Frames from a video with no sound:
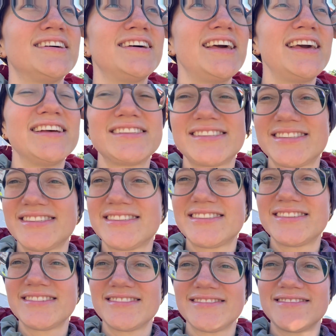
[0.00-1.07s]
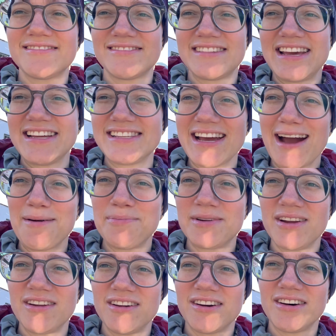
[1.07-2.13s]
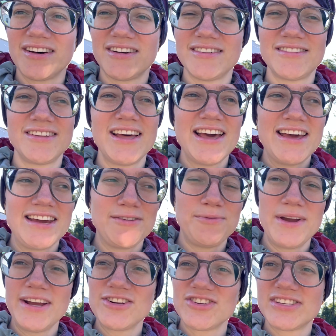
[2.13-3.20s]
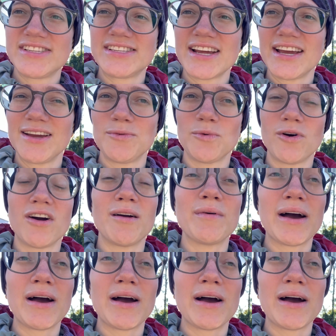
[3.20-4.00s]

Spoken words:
It's happening, y'all. If we can just stay warm.